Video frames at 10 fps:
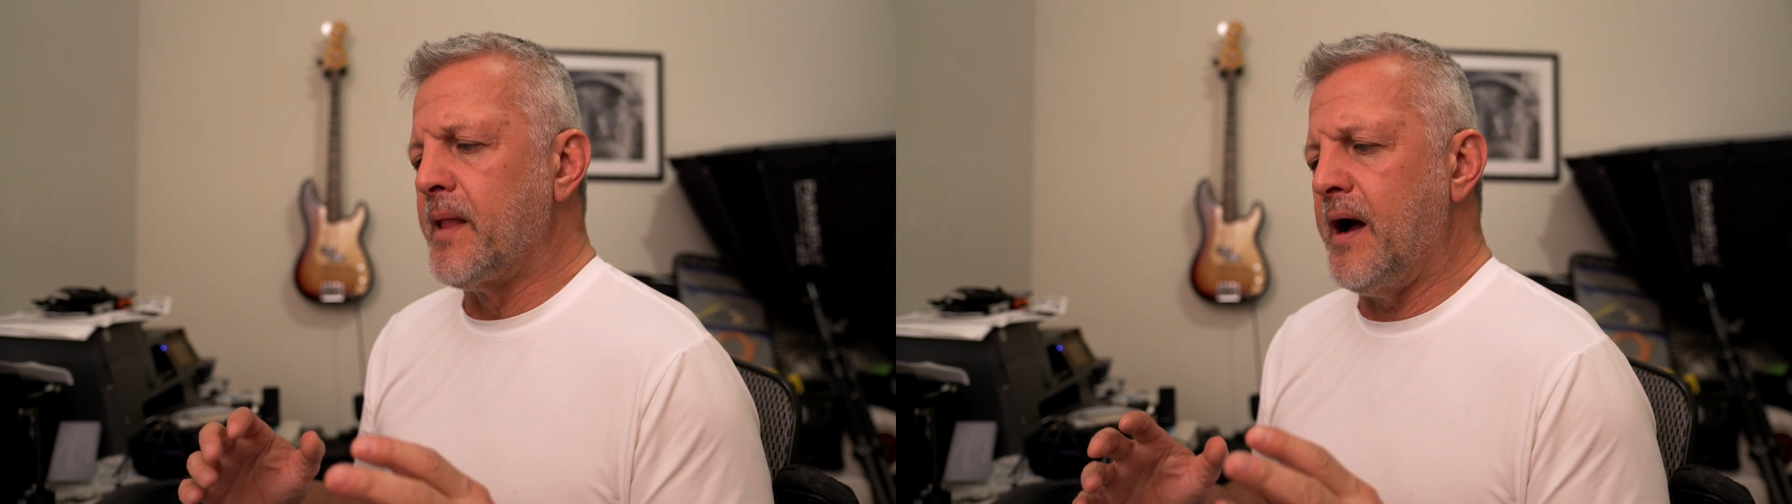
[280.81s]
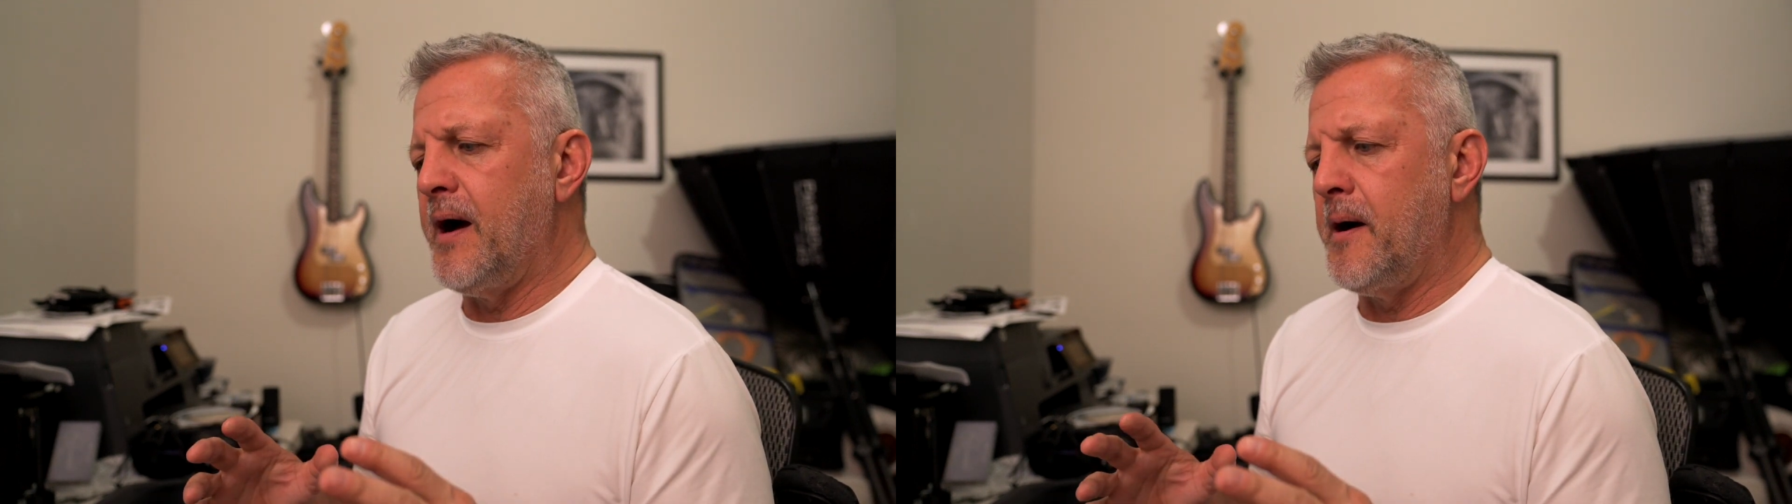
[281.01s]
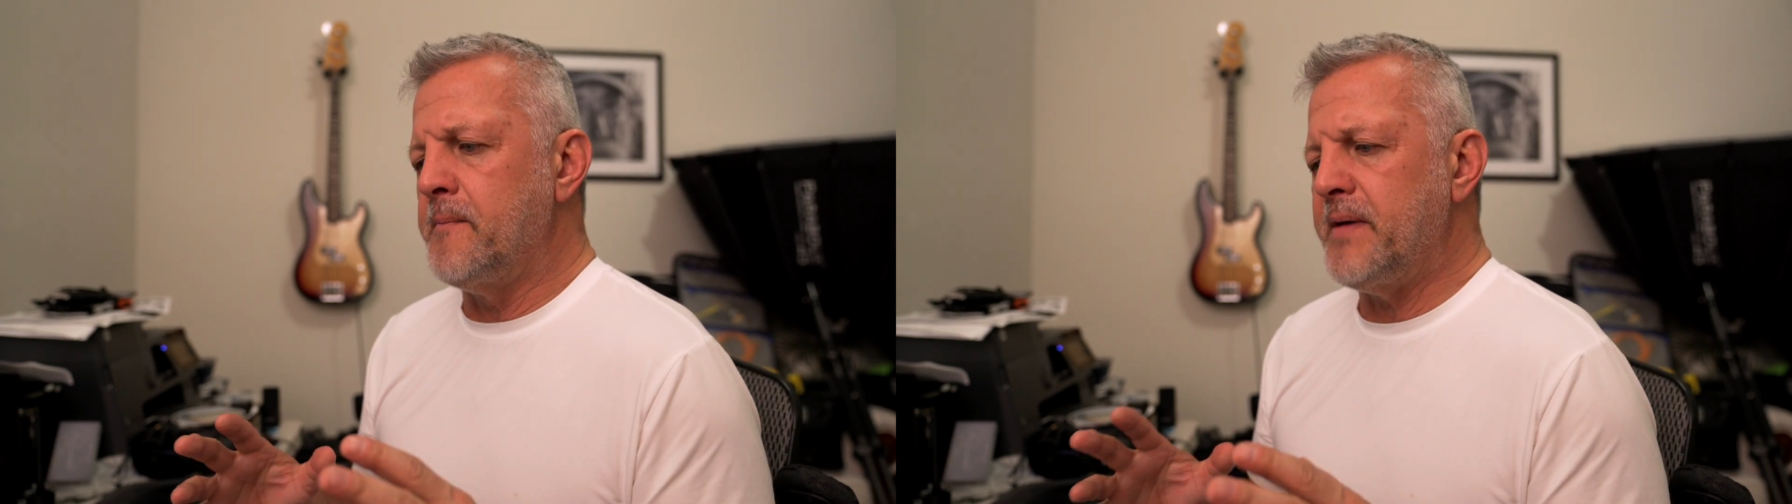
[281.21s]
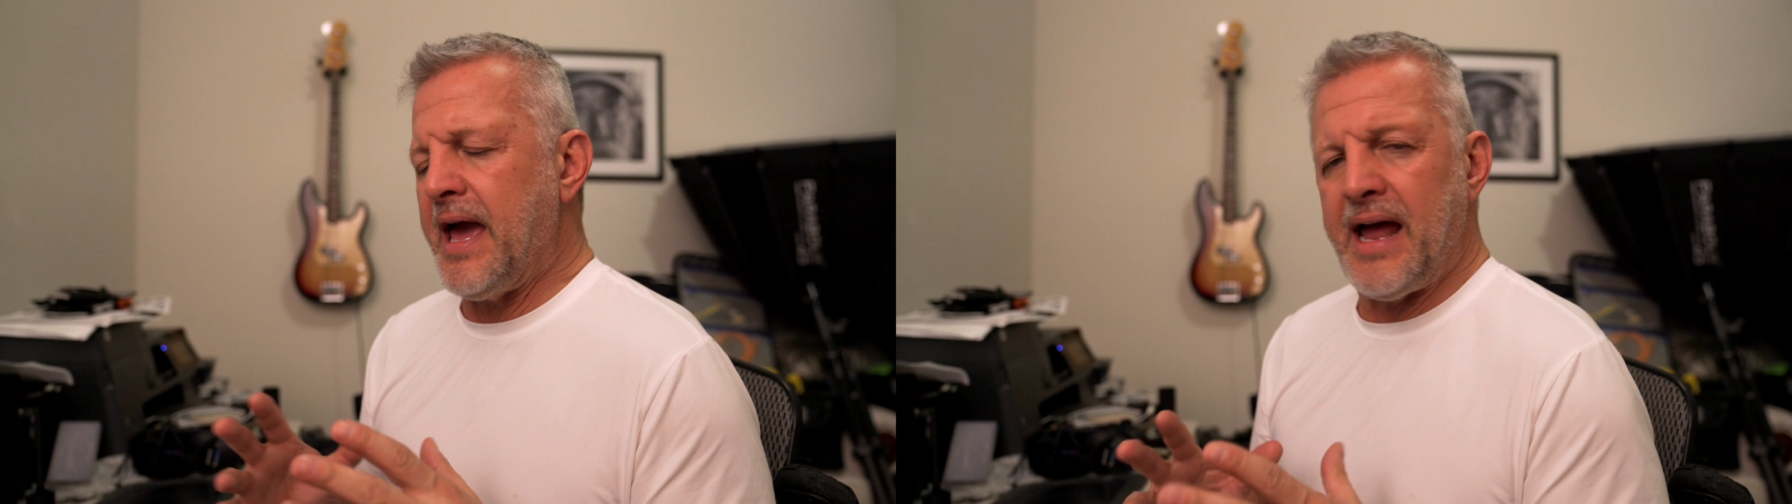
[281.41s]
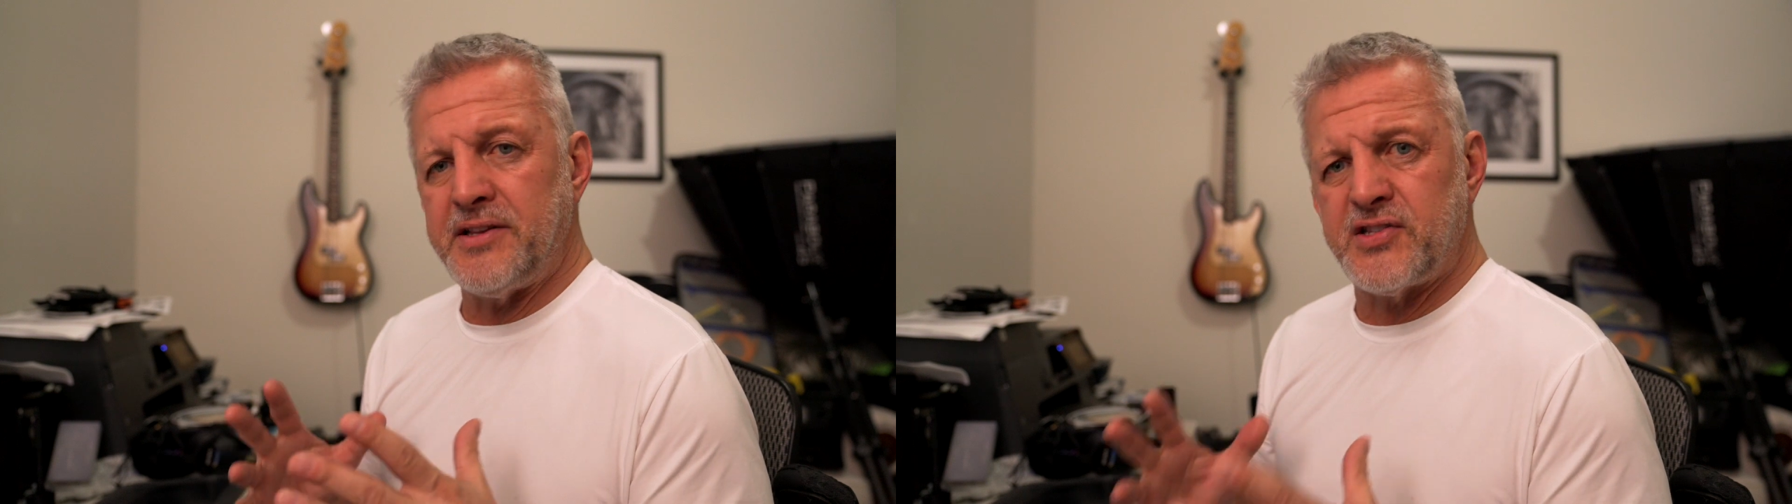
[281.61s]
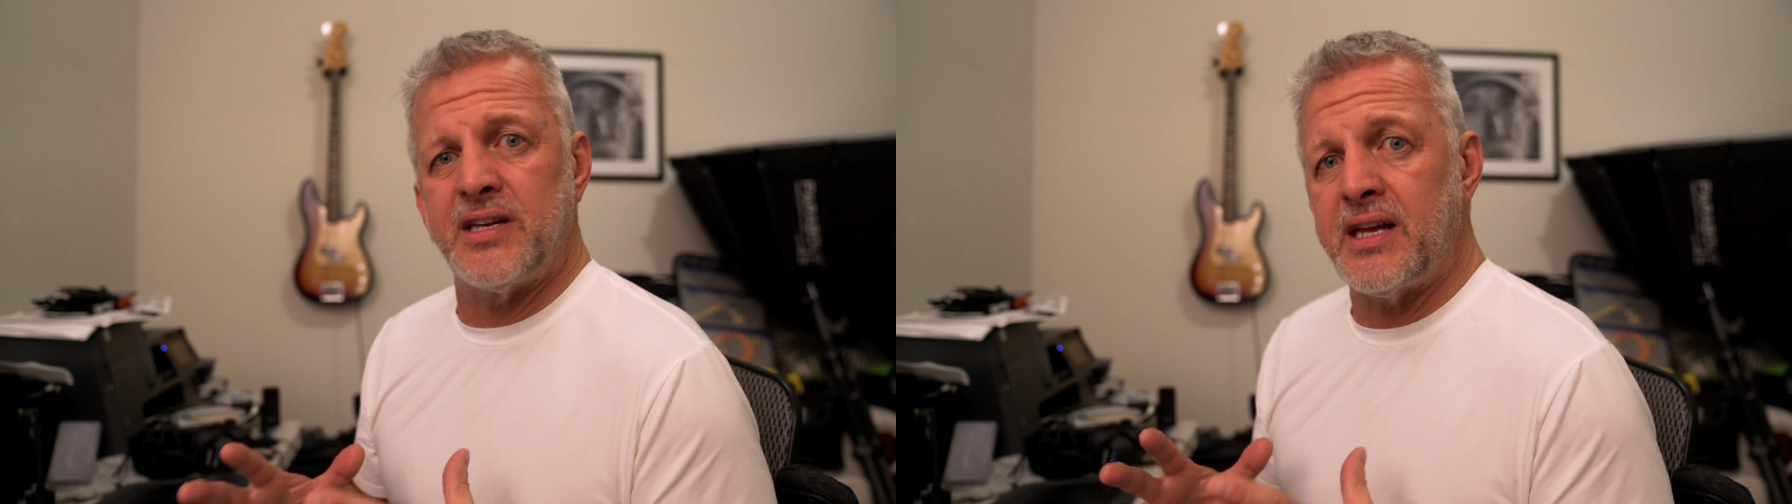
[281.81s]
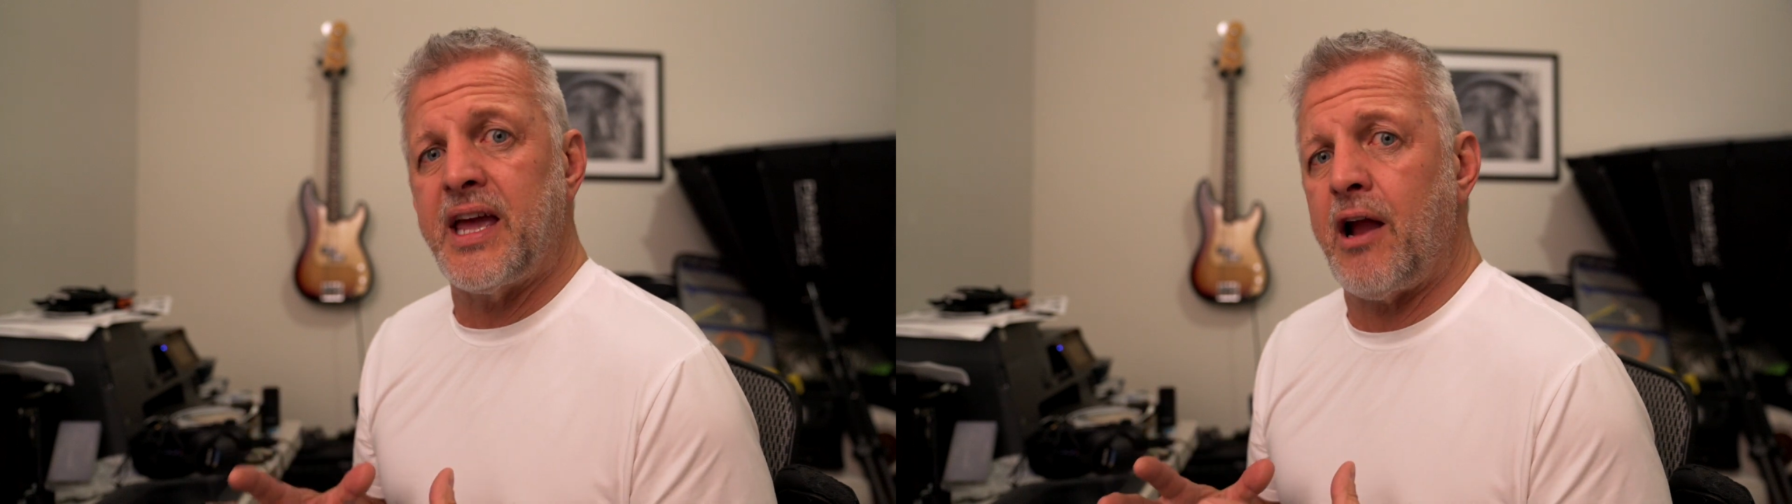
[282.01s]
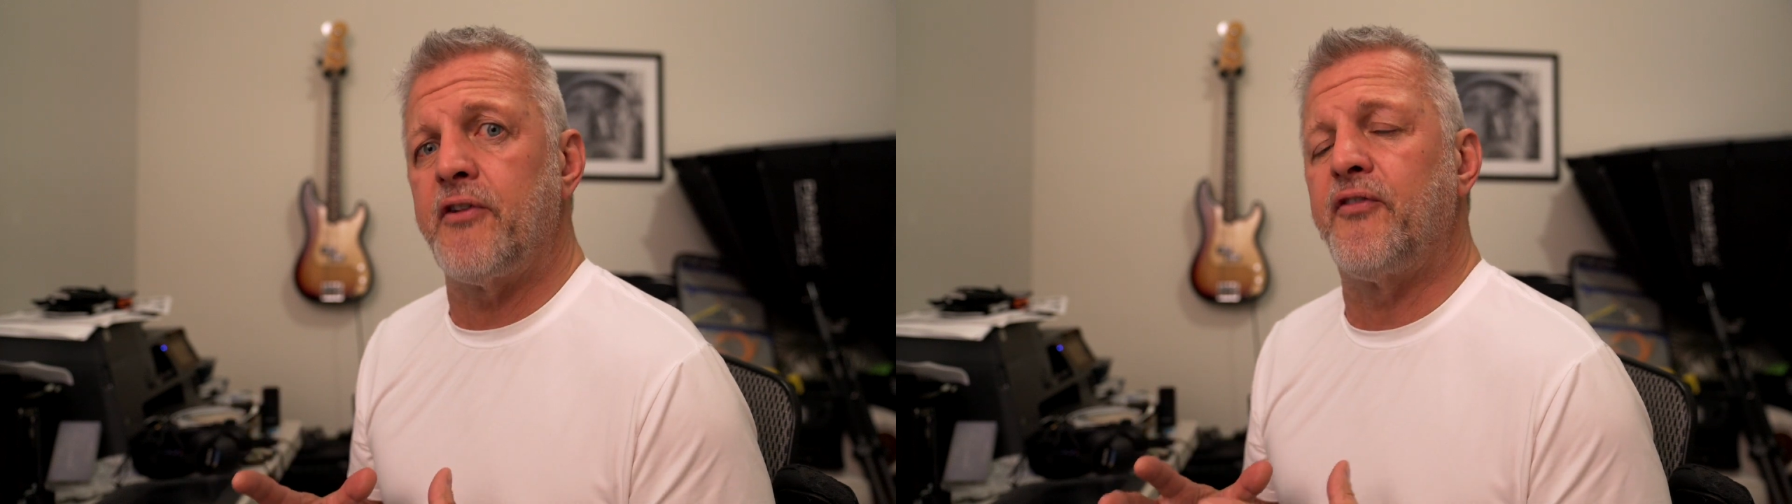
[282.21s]
And I just didn't
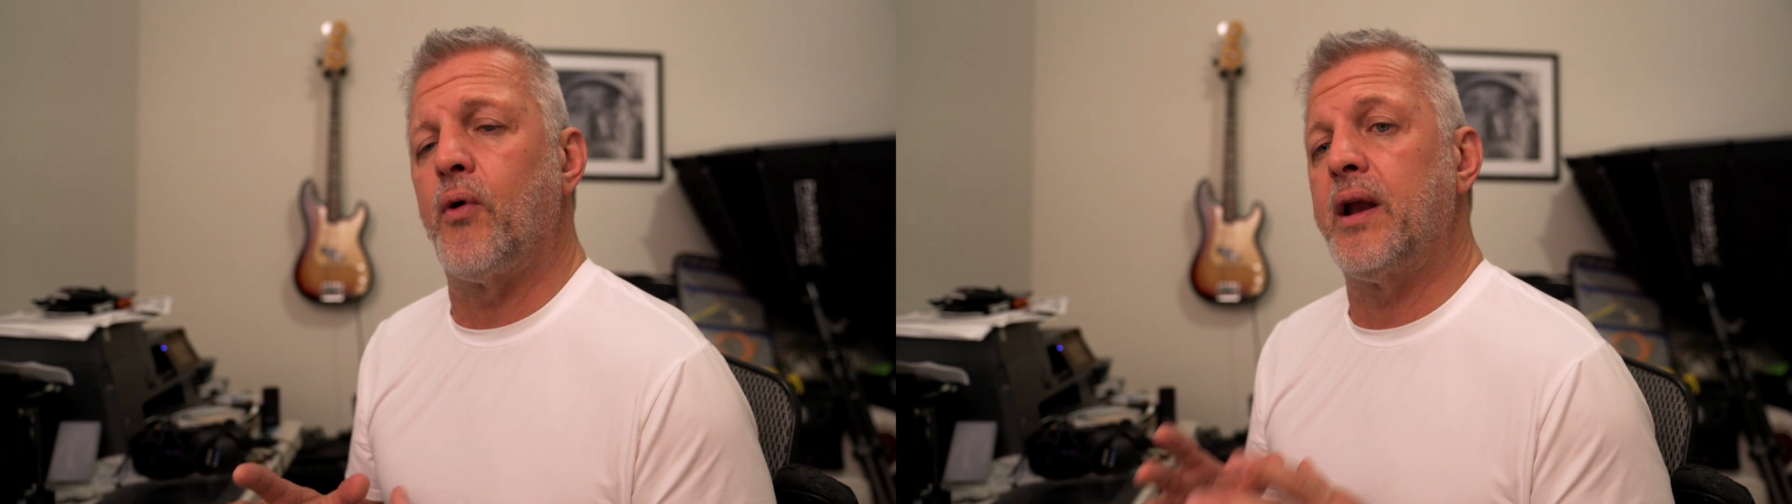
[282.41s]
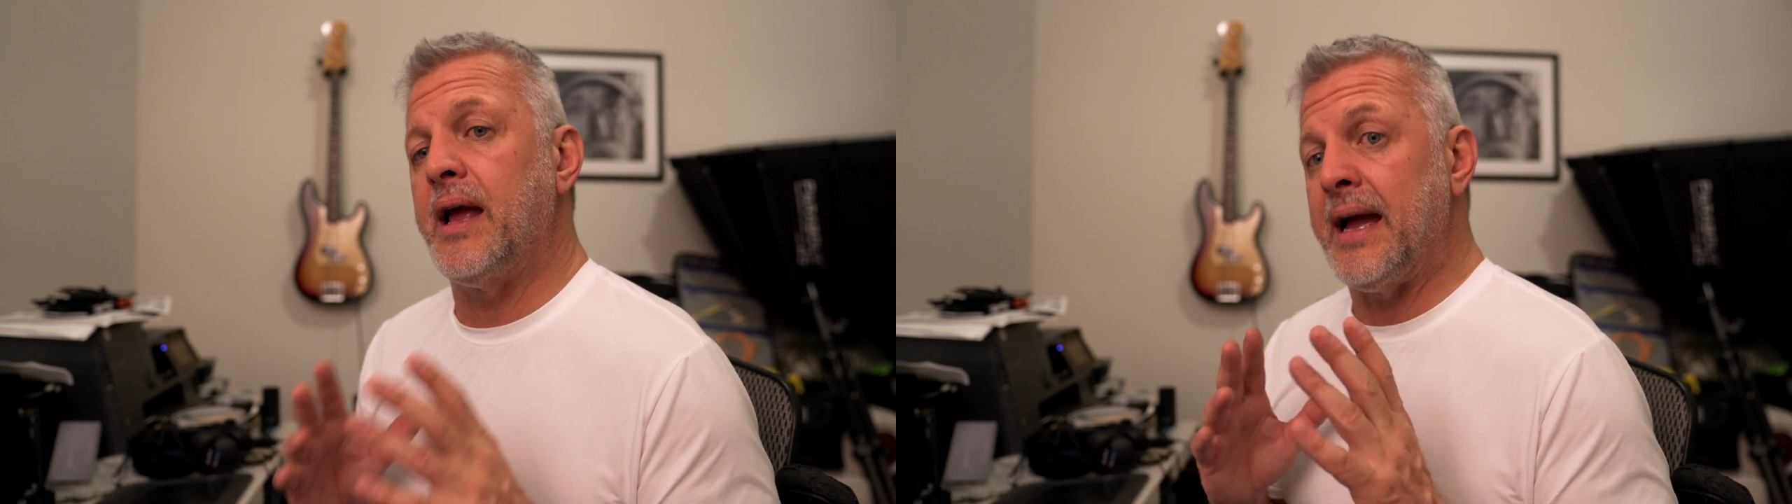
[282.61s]
care for it.